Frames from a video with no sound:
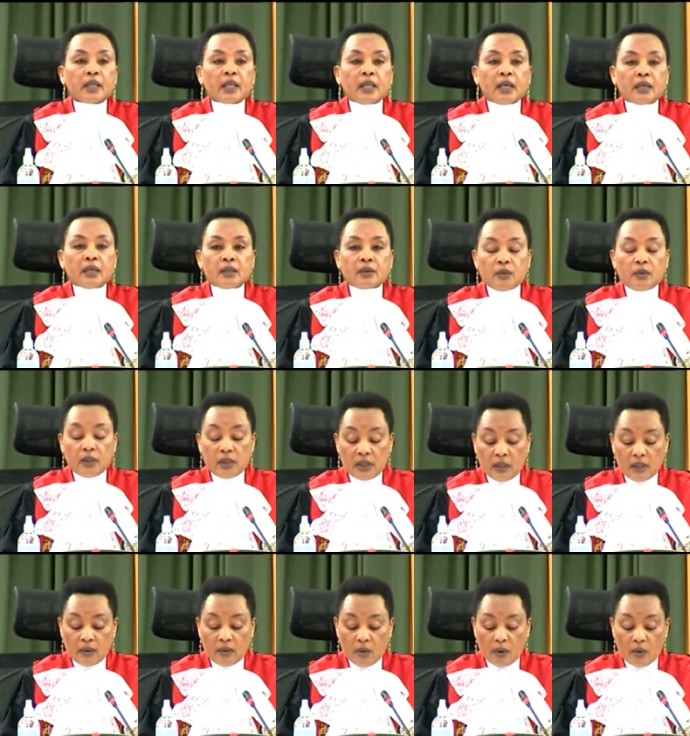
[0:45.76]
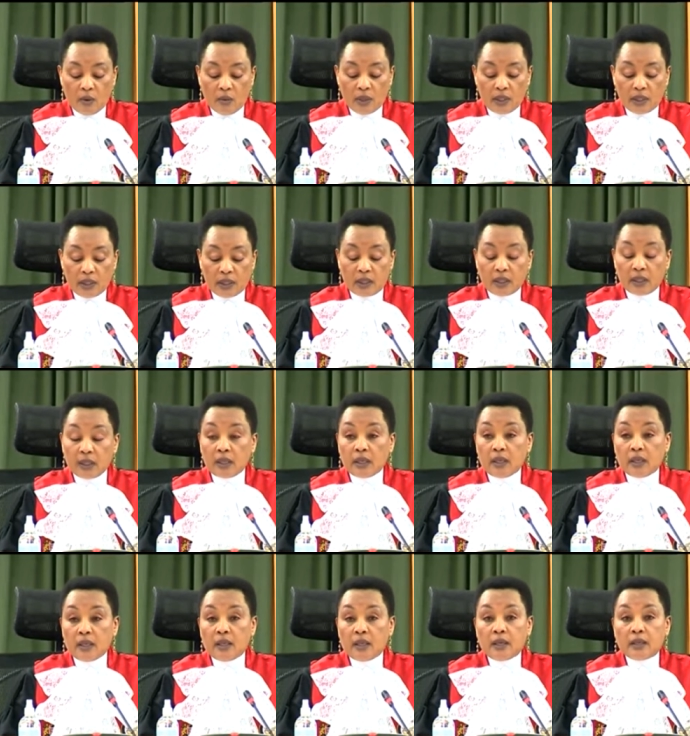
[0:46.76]
that it wasn't our wish
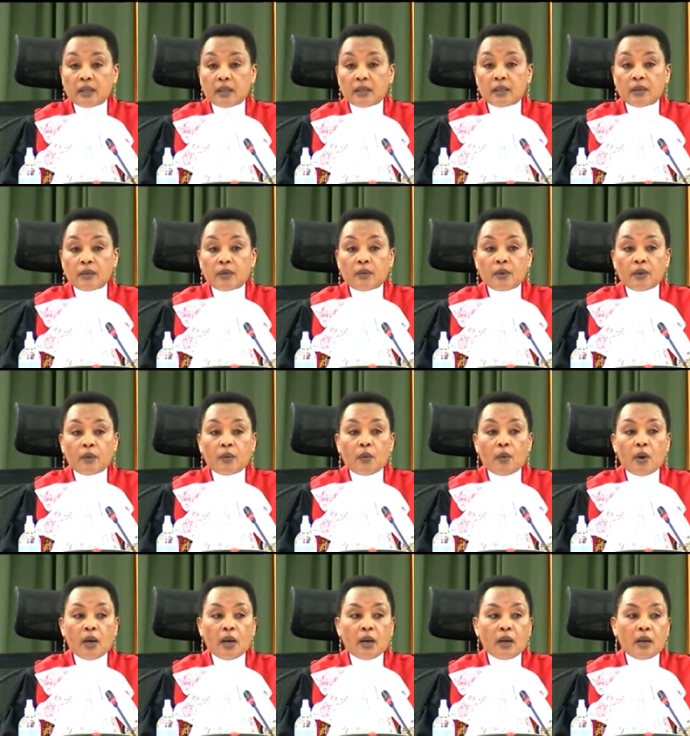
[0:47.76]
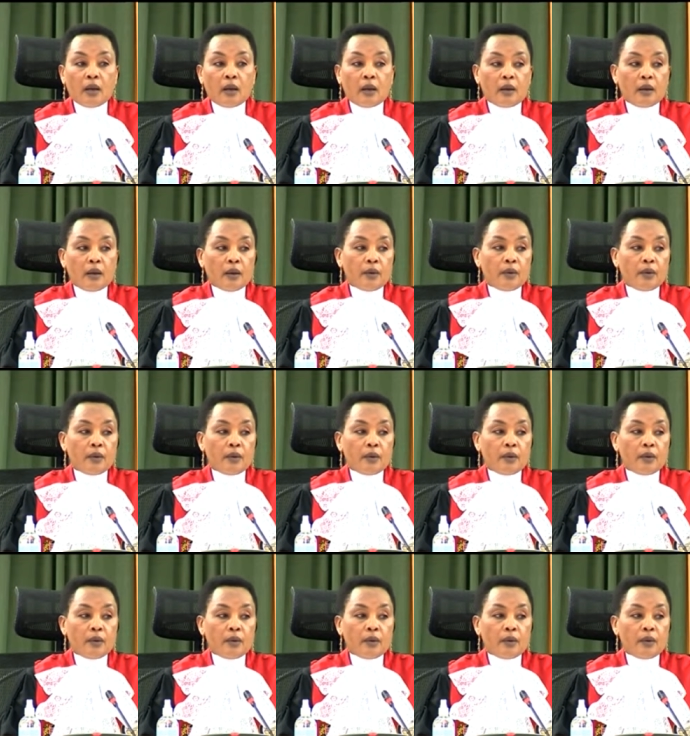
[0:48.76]
that we were